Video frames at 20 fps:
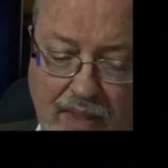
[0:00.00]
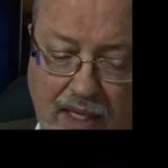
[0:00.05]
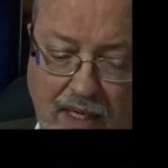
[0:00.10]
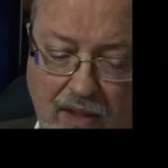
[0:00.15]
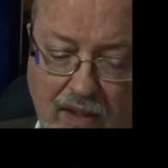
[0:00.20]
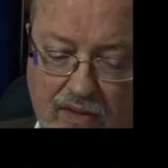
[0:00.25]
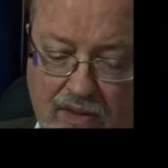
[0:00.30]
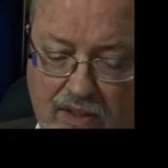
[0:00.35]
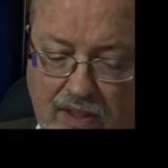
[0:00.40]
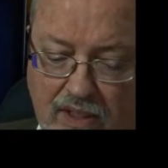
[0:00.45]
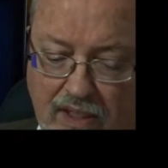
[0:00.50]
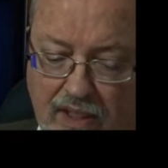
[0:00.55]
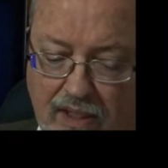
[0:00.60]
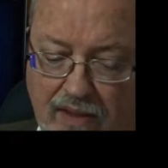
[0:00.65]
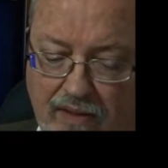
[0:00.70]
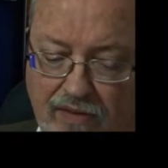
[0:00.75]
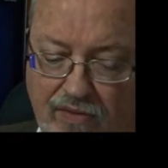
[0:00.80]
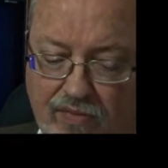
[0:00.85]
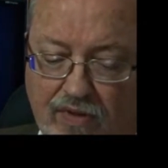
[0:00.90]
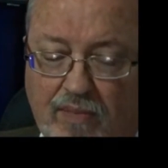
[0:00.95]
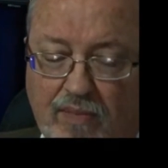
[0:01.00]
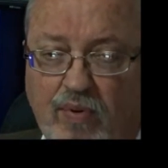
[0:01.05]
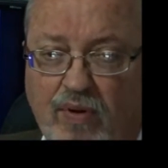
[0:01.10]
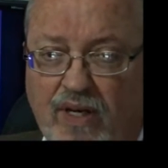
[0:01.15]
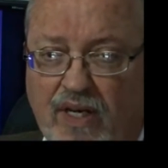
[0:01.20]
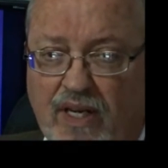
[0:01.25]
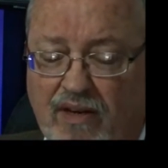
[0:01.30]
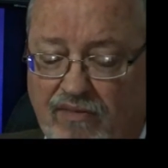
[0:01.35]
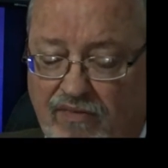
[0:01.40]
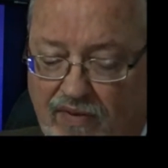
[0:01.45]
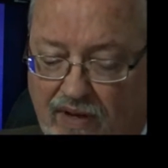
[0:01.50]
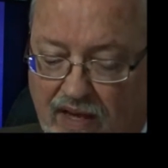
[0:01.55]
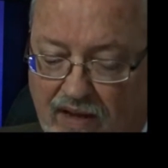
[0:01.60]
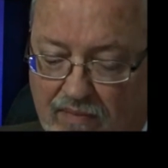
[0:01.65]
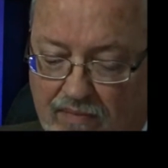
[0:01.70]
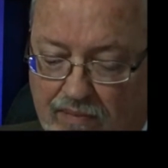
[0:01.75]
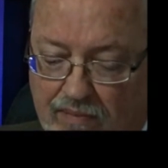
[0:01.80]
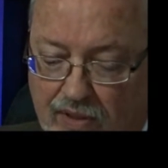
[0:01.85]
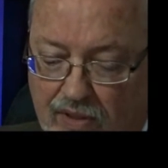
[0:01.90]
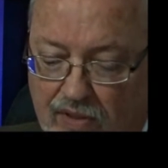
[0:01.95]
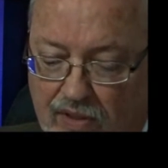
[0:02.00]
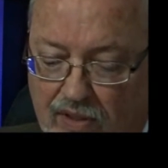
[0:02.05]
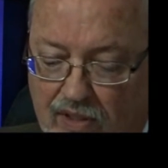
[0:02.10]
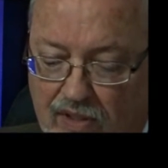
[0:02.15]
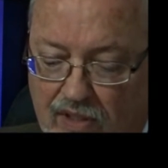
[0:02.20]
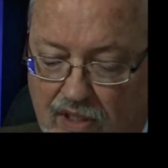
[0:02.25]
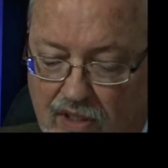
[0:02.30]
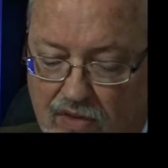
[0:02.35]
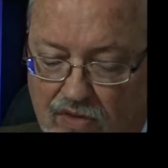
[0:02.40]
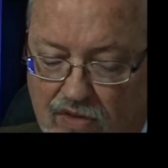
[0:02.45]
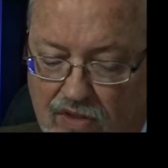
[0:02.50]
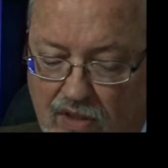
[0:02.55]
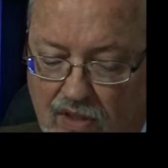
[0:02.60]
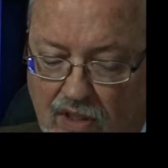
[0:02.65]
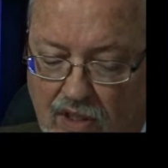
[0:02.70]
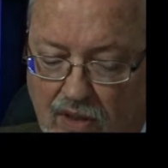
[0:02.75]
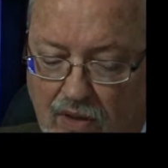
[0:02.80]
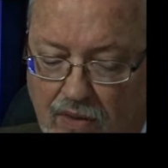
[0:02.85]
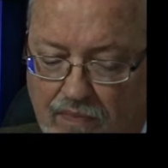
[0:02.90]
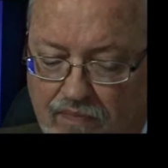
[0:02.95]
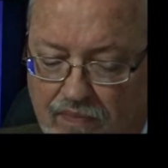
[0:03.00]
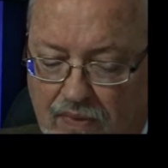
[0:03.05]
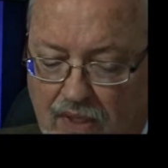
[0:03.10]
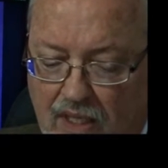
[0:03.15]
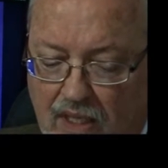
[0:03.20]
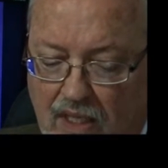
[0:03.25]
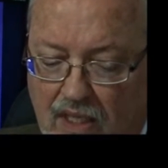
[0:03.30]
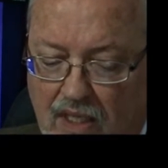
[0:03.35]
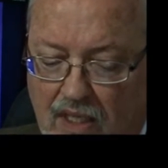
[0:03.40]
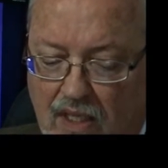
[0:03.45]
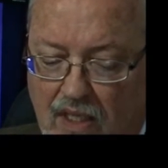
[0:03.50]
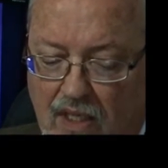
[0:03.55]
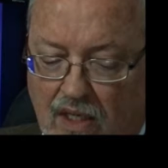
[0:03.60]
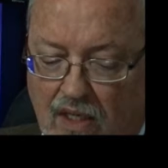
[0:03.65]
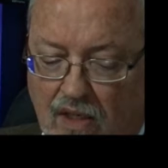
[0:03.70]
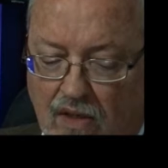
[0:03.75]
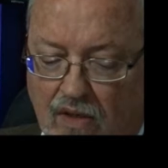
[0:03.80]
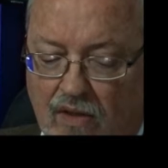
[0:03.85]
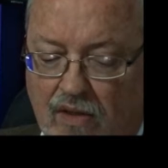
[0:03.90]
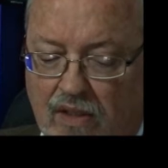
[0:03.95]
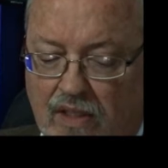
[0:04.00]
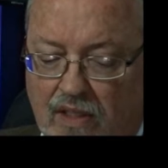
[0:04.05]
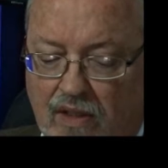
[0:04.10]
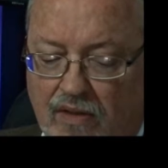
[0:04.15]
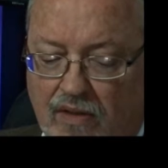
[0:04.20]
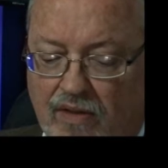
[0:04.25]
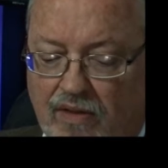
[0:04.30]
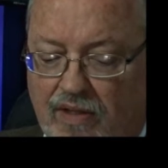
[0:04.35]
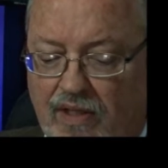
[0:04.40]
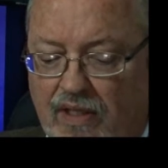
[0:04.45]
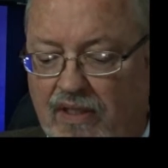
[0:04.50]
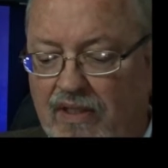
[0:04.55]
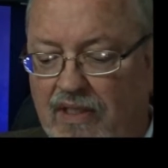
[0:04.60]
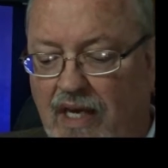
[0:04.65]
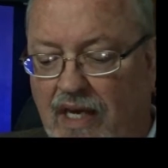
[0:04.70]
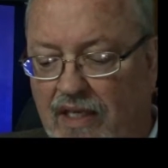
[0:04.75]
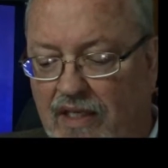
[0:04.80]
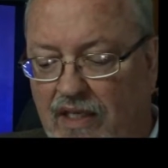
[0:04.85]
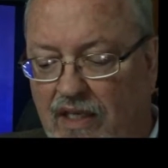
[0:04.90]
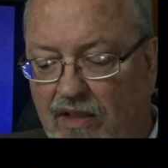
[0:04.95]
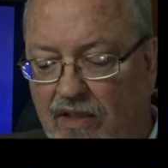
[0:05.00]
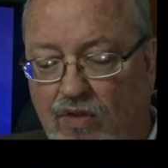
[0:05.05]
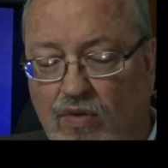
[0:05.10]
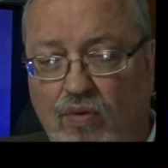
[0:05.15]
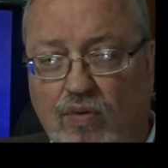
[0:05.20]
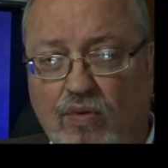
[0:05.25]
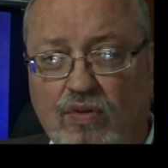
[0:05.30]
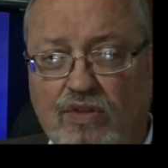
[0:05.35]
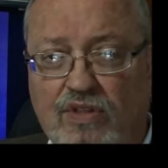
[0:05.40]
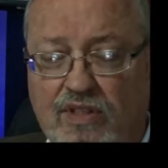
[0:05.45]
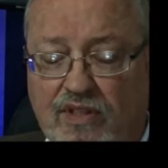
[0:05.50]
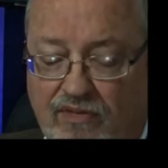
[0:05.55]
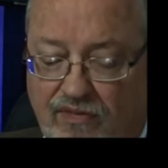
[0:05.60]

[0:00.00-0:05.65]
about 3.85 billion years ago, early Earth had not yet cooled